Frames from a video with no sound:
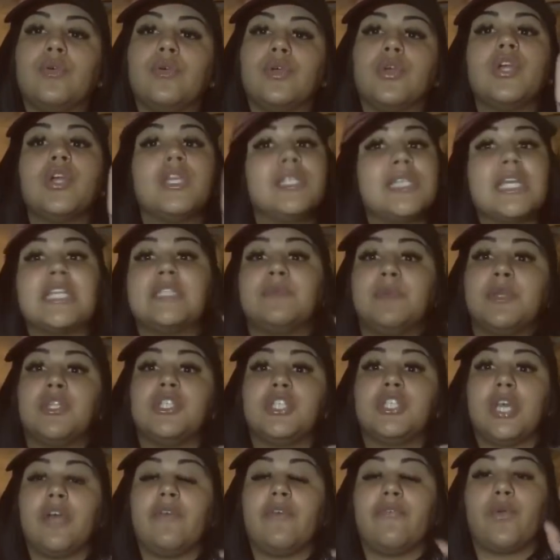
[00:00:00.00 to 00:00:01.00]
Chris has been in
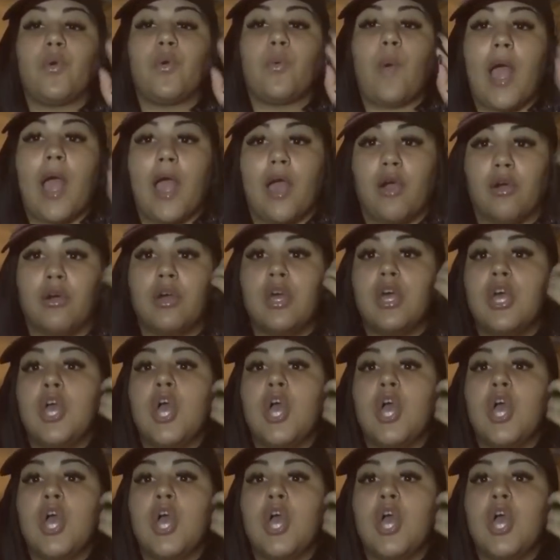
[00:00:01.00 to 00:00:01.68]
jail for a while.